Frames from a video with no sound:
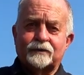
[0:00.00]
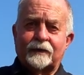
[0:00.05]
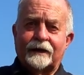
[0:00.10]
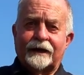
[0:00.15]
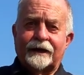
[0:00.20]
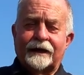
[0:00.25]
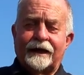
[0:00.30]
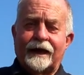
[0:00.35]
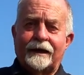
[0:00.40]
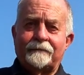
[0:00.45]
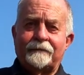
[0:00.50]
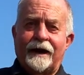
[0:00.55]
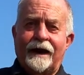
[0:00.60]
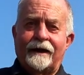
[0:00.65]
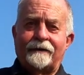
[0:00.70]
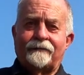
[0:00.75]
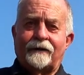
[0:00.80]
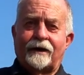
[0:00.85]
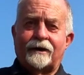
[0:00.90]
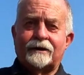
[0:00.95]
We could ha
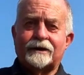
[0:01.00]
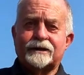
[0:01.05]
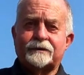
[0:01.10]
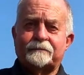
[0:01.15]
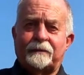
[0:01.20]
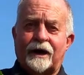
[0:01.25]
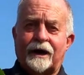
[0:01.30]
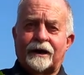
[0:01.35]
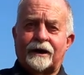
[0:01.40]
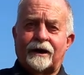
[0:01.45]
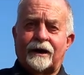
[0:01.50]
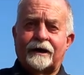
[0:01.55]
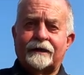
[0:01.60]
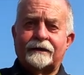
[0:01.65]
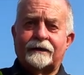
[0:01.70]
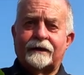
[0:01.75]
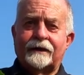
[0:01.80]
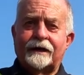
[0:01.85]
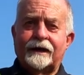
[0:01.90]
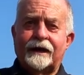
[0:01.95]
have our spot
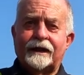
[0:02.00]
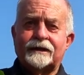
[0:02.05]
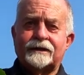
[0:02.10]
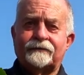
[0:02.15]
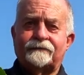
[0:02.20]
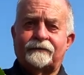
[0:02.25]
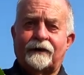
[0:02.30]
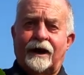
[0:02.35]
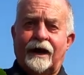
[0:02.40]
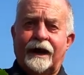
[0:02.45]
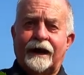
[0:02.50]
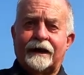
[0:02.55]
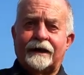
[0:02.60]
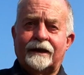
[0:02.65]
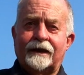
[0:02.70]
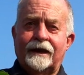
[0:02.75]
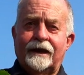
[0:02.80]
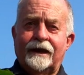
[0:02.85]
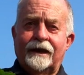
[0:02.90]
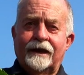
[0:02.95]
on each vine
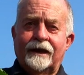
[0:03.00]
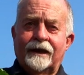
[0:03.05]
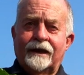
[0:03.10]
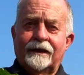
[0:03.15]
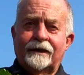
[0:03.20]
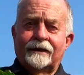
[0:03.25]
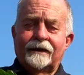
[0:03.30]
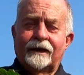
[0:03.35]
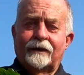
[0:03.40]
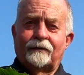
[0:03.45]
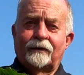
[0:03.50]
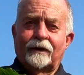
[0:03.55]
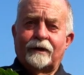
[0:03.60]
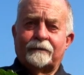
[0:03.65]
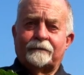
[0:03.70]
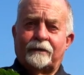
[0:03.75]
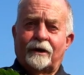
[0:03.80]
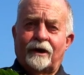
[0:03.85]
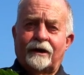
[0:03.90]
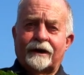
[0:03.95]
that we are
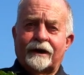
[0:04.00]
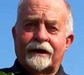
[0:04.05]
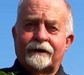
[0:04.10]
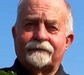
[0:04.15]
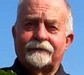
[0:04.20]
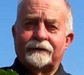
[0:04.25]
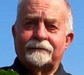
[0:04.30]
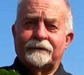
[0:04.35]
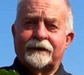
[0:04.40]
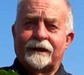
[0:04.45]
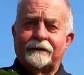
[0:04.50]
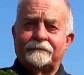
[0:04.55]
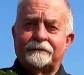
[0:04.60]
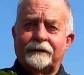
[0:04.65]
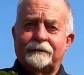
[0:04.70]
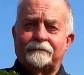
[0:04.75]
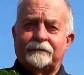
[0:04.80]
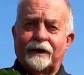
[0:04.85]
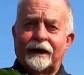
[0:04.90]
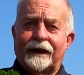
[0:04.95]
part of and can
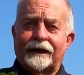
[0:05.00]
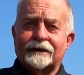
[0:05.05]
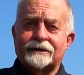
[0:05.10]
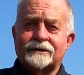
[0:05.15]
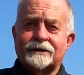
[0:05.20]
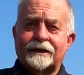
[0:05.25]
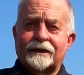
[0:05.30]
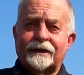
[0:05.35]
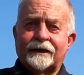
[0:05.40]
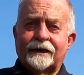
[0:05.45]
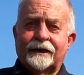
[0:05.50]
be blessed.